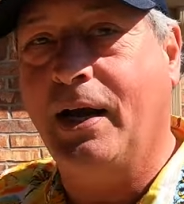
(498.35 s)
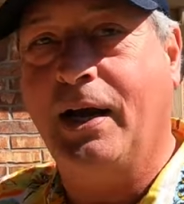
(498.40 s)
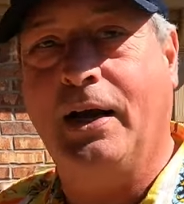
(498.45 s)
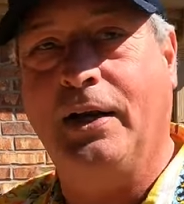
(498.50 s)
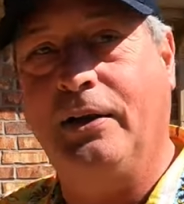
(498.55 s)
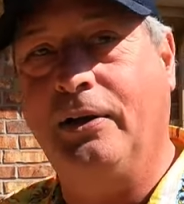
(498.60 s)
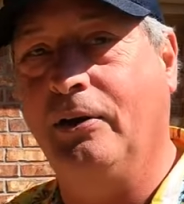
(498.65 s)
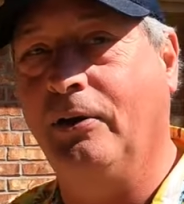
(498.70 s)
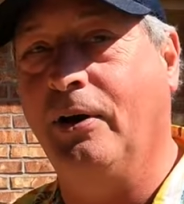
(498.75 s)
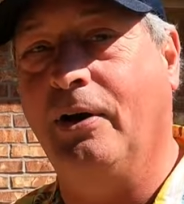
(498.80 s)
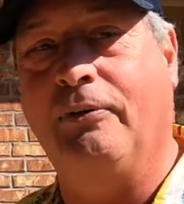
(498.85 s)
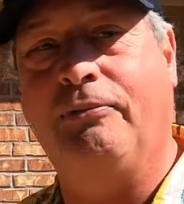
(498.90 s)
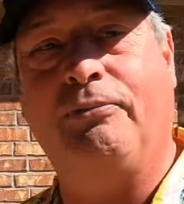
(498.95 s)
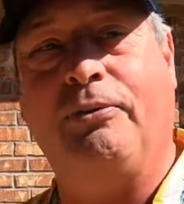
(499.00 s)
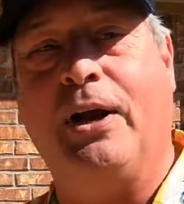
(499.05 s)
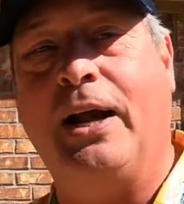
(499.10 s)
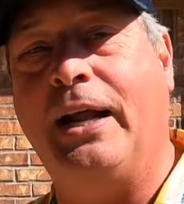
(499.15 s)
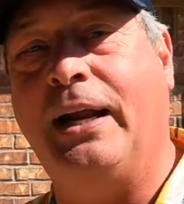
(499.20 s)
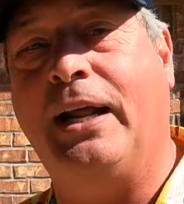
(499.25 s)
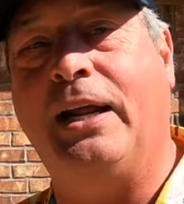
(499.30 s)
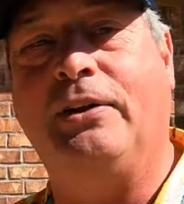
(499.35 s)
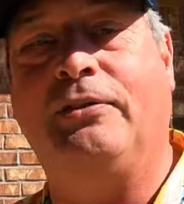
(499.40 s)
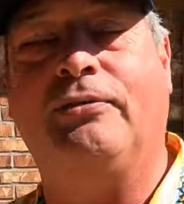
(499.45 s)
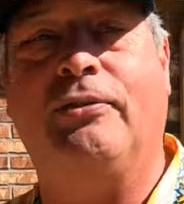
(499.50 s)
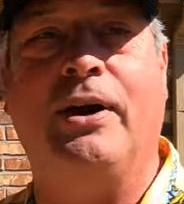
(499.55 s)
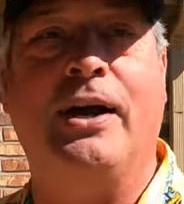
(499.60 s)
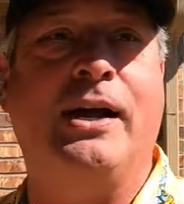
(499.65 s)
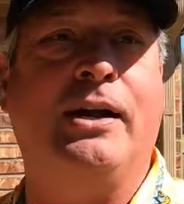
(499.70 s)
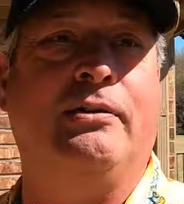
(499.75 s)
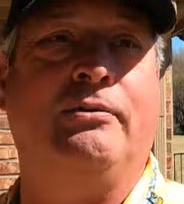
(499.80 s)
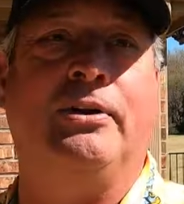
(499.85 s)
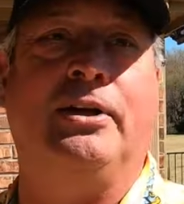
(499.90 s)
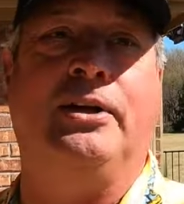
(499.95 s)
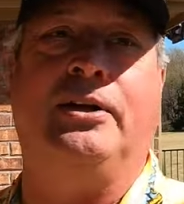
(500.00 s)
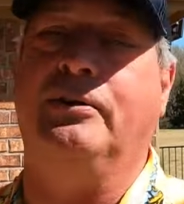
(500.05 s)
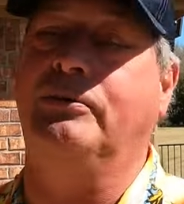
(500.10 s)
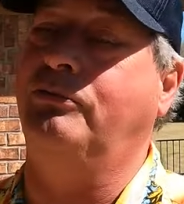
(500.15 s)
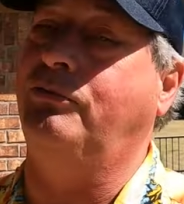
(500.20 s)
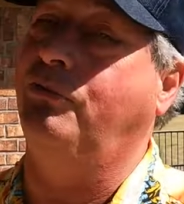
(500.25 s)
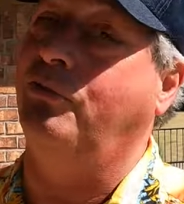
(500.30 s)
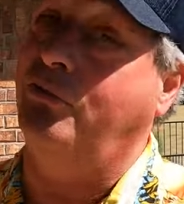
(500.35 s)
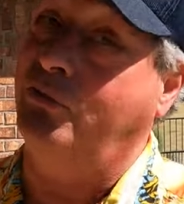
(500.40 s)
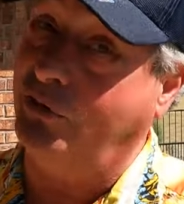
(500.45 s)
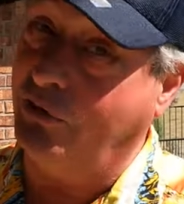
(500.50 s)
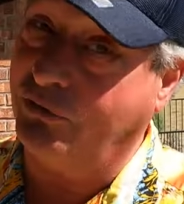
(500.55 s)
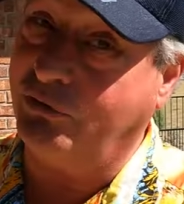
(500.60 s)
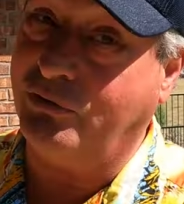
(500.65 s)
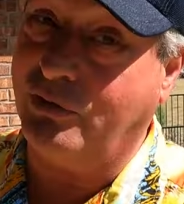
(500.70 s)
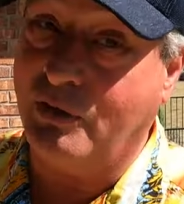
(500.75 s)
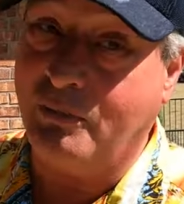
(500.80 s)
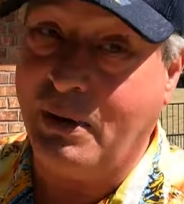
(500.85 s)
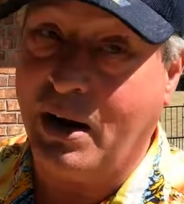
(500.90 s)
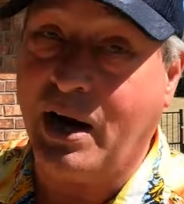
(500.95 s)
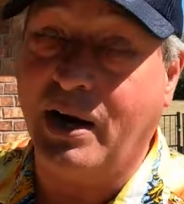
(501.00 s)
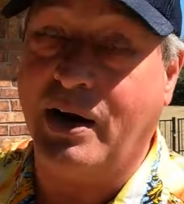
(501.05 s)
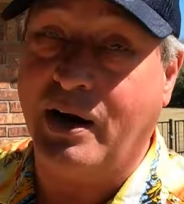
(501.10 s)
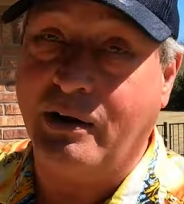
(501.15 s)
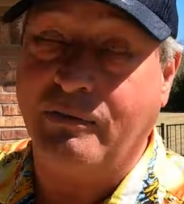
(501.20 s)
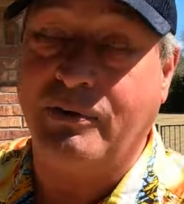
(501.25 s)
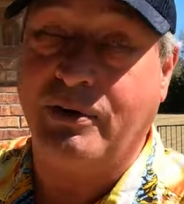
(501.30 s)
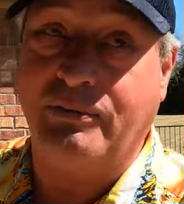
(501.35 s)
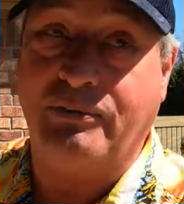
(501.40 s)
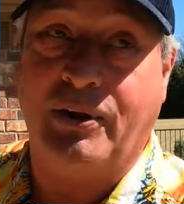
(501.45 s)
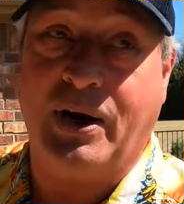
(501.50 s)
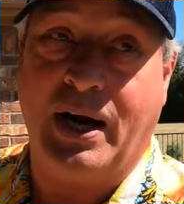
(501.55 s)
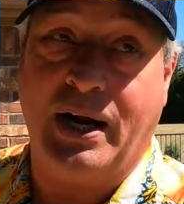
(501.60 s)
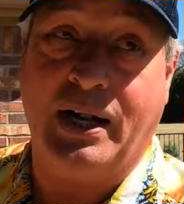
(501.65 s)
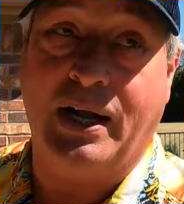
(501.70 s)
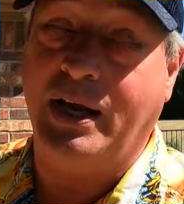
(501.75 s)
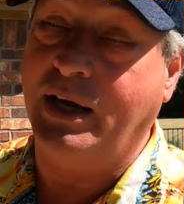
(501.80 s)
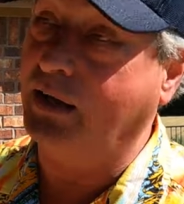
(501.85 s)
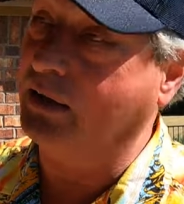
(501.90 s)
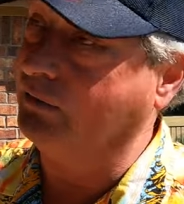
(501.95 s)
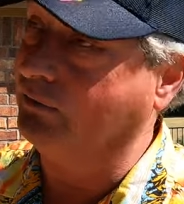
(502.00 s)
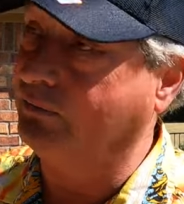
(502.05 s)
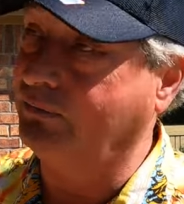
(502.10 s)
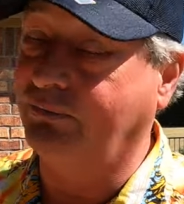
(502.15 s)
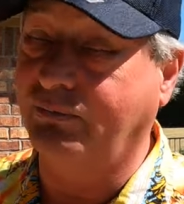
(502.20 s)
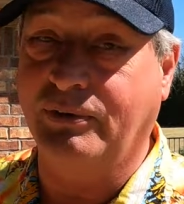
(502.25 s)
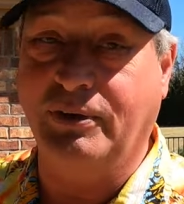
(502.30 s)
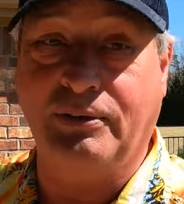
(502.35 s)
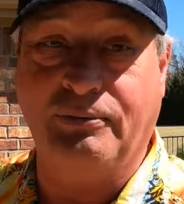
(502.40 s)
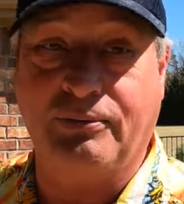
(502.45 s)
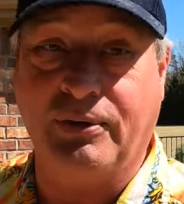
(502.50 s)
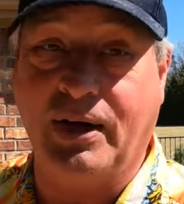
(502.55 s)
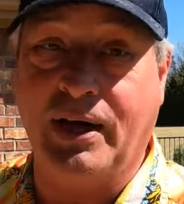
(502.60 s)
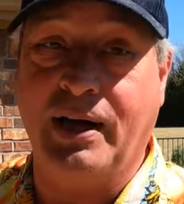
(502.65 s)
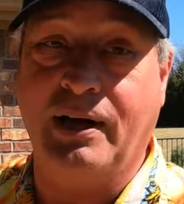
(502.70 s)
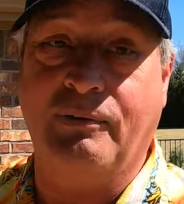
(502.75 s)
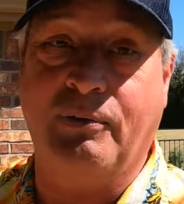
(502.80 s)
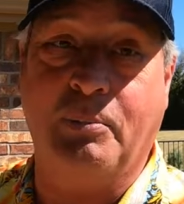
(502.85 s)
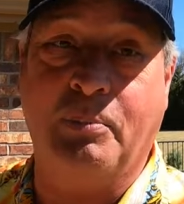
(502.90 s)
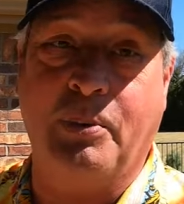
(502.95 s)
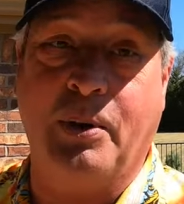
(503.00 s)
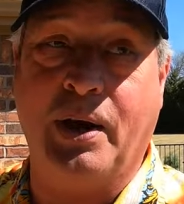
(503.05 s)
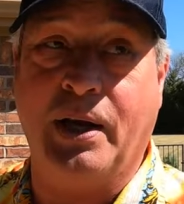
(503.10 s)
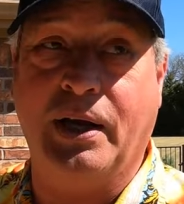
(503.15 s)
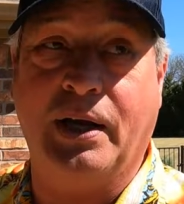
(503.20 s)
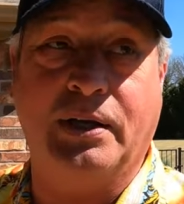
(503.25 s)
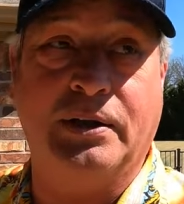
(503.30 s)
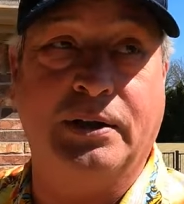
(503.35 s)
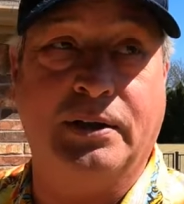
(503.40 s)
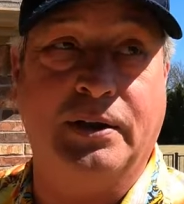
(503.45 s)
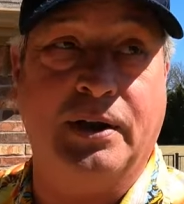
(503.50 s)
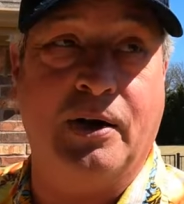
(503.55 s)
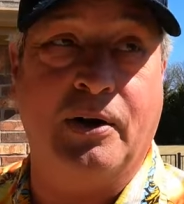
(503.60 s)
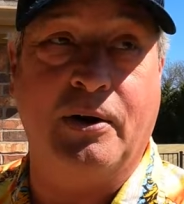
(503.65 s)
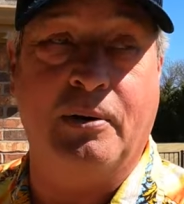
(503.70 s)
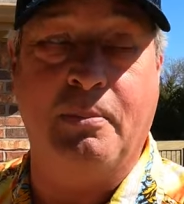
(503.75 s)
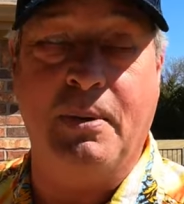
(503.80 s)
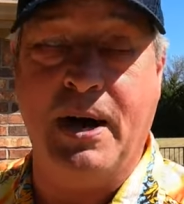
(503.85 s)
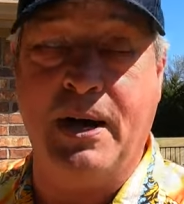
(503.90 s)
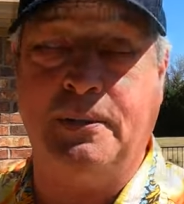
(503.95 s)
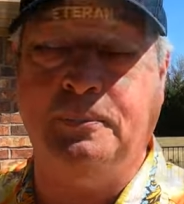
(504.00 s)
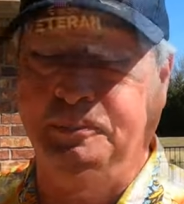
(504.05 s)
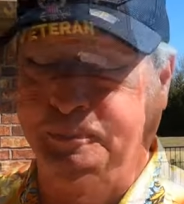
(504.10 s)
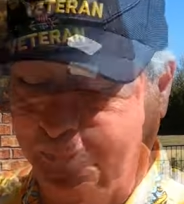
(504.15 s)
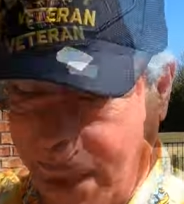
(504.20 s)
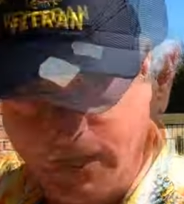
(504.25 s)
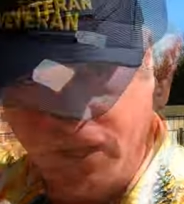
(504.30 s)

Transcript: I do a Friday's Fine video just about every Friday if, if I have a product to talk about.